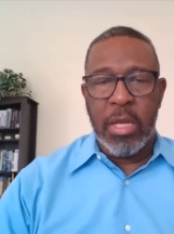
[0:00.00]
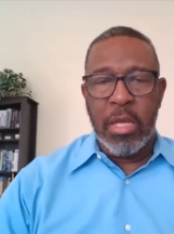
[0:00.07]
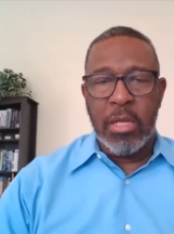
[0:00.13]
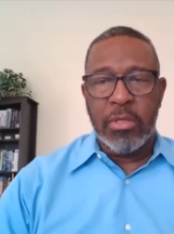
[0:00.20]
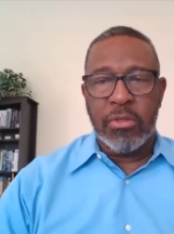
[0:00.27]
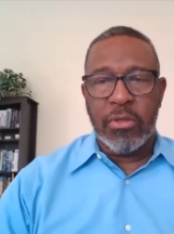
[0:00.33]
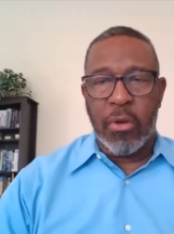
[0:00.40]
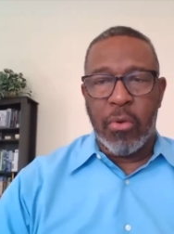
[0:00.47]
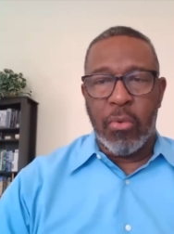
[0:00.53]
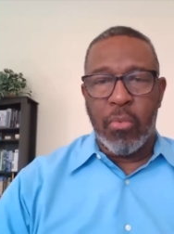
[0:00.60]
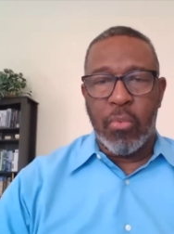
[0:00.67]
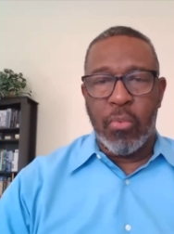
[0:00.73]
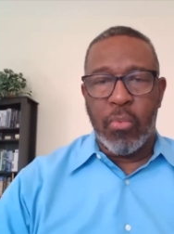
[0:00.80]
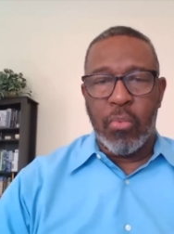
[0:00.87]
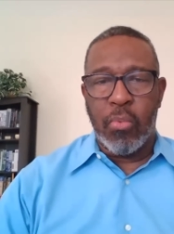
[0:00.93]

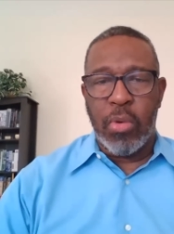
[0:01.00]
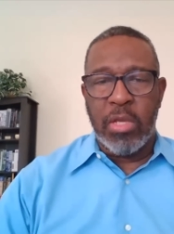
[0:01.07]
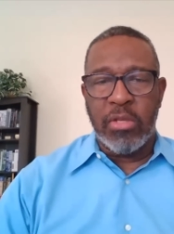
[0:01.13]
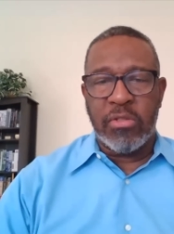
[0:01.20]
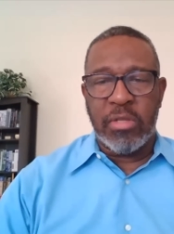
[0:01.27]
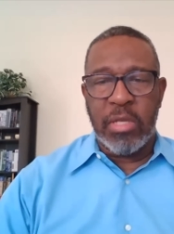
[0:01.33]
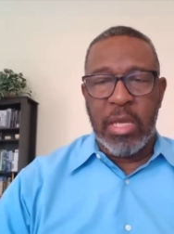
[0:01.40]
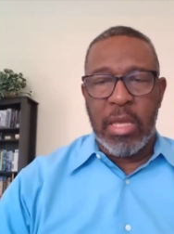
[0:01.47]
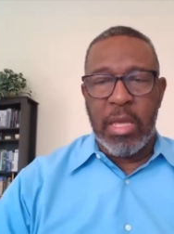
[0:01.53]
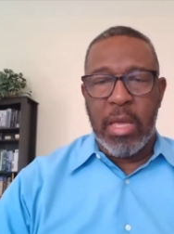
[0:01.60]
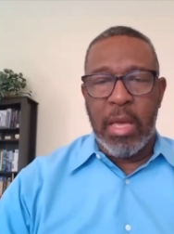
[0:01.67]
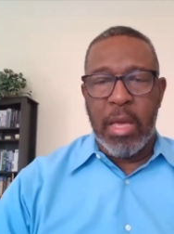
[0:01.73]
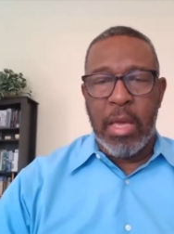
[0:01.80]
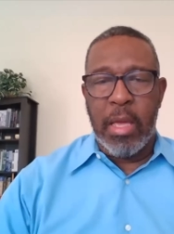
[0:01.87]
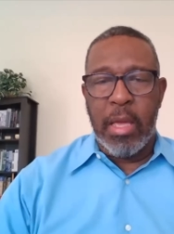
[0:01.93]
So we see
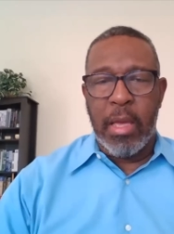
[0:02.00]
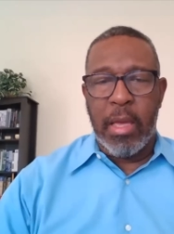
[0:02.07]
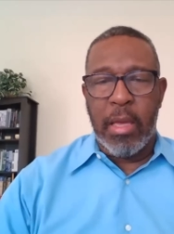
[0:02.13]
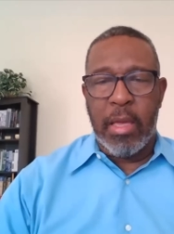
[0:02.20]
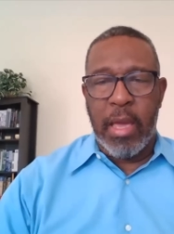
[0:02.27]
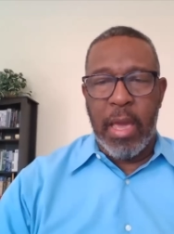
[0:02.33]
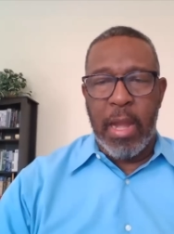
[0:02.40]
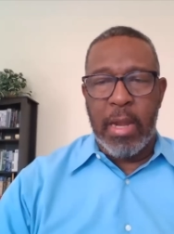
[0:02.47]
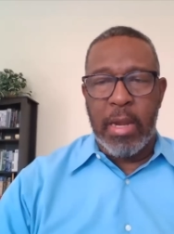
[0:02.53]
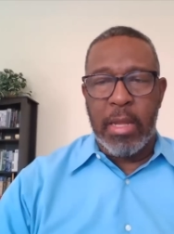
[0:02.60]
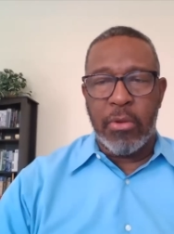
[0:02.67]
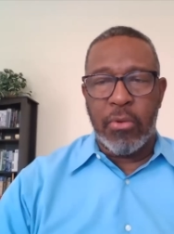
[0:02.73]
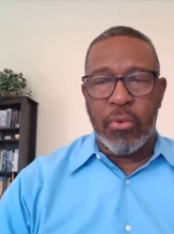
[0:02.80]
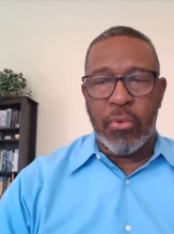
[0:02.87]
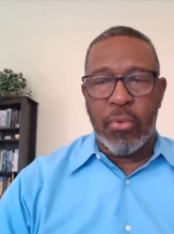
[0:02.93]
a
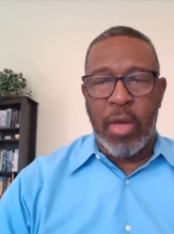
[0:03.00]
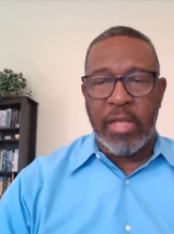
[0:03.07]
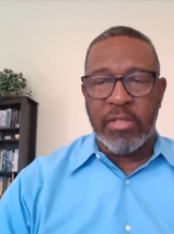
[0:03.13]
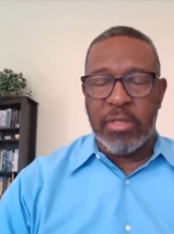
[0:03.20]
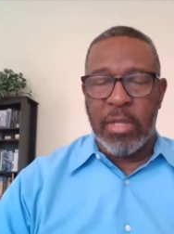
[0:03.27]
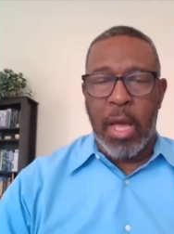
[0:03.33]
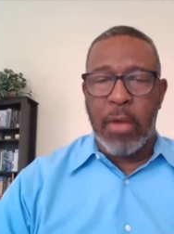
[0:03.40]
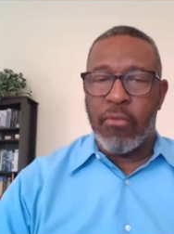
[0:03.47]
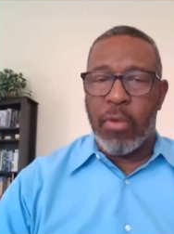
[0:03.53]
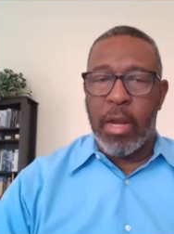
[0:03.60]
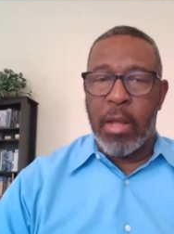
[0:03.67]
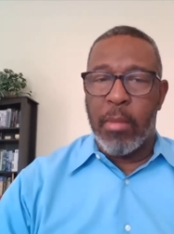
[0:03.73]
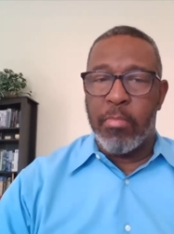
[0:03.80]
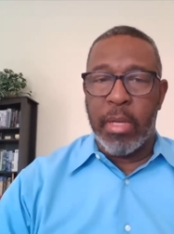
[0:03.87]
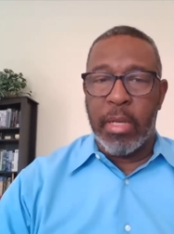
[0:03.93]
candidate who has not run
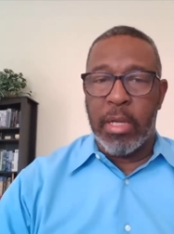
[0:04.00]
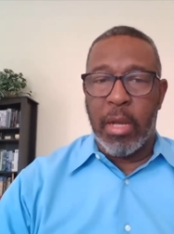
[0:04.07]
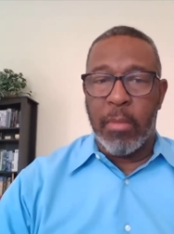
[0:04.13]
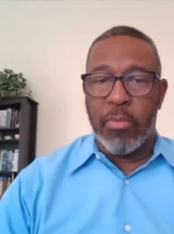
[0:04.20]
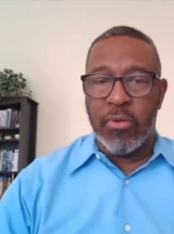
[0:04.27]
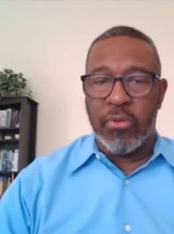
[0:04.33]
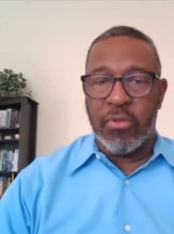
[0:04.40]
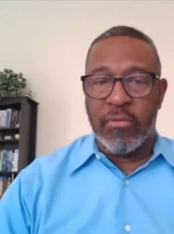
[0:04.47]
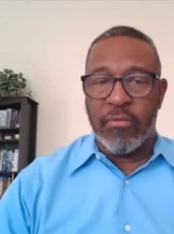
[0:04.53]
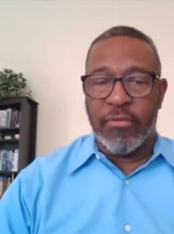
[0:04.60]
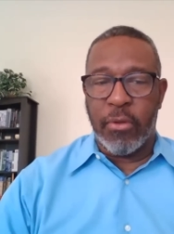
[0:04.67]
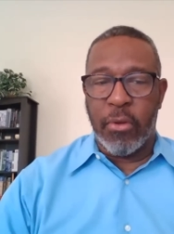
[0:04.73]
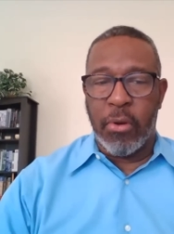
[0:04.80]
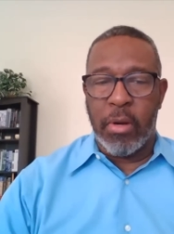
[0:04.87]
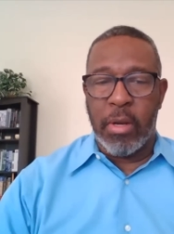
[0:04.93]
up big numbers in
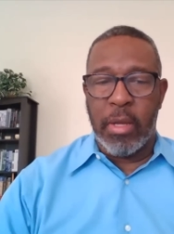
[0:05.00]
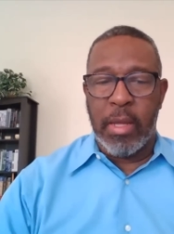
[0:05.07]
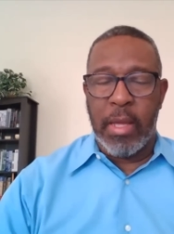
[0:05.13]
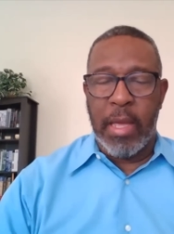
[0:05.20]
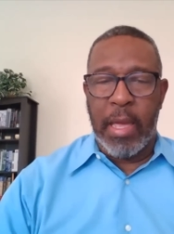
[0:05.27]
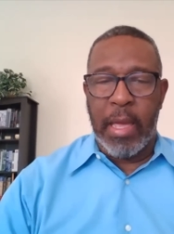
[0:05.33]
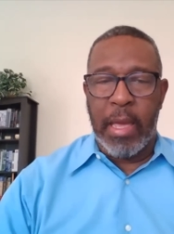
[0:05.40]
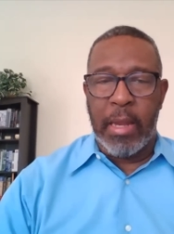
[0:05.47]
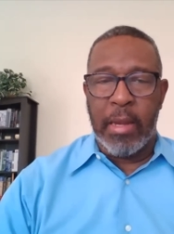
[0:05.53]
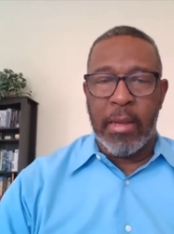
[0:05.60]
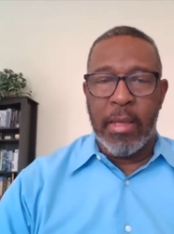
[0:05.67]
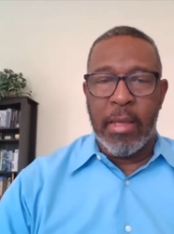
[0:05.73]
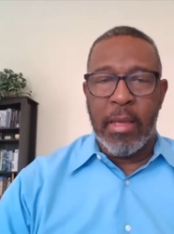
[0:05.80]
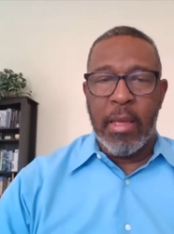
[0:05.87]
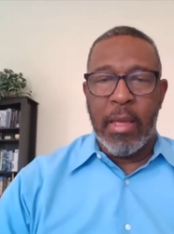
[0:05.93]
Florida, and
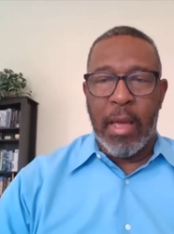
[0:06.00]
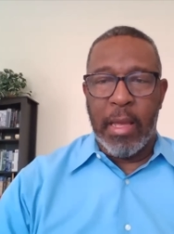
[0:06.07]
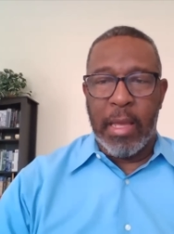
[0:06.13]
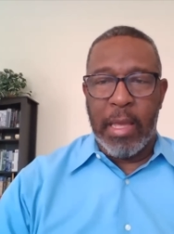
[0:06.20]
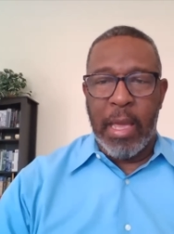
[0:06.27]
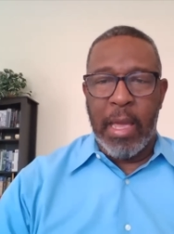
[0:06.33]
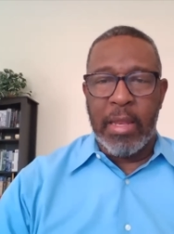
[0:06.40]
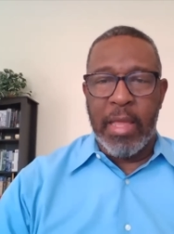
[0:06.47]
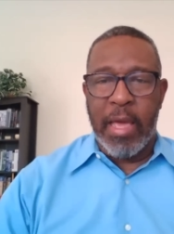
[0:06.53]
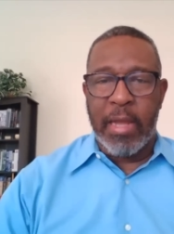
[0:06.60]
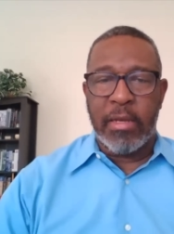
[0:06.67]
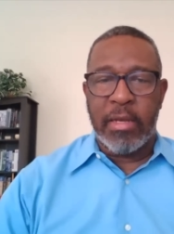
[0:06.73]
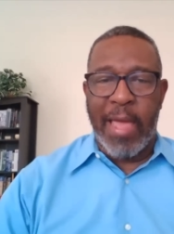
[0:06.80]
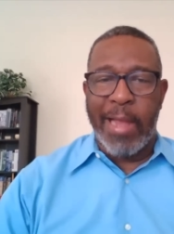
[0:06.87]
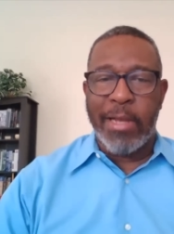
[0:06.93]
again,
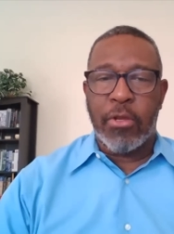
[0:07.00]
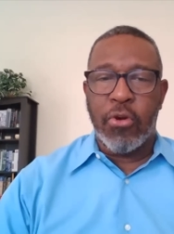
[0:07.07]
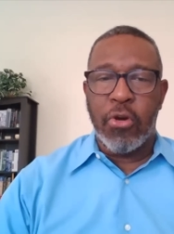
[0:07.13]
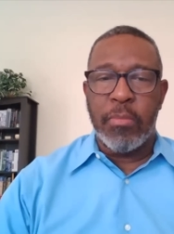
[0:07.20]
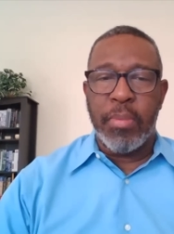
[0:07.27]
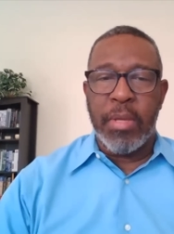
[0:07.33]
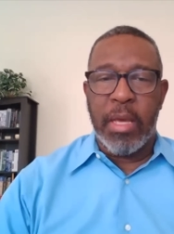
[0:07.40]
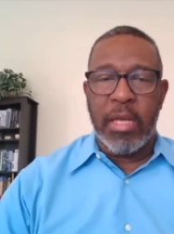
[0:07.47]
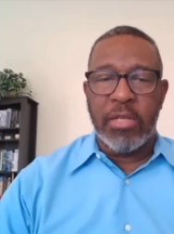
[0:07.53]
that could be a